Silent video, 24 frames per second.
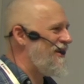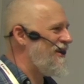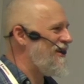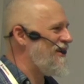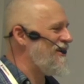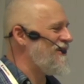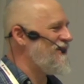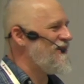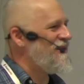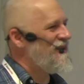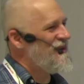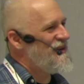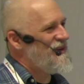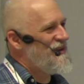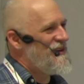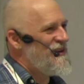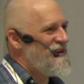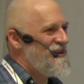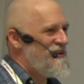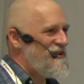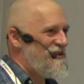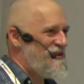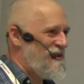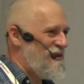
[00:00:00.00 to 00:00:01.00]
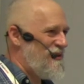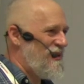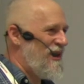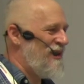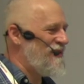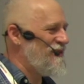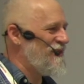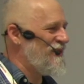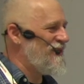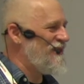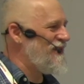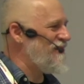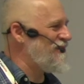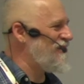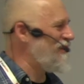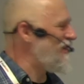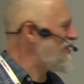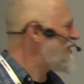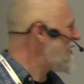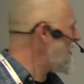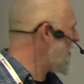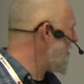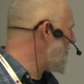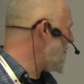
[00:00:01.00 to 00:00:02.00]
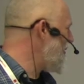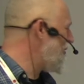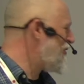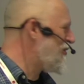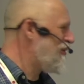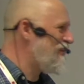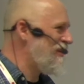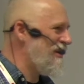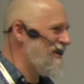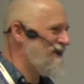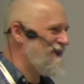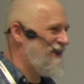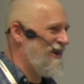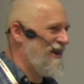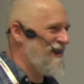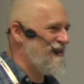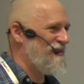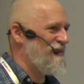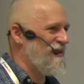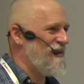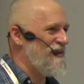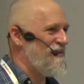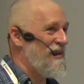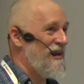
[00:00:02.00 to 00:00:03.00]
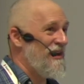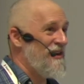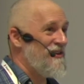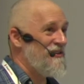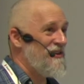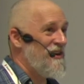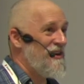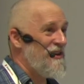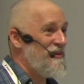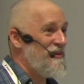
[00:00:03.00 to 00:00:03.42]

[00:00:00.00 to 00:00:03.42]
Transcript: you know, 200 different things, which will be impossible to manage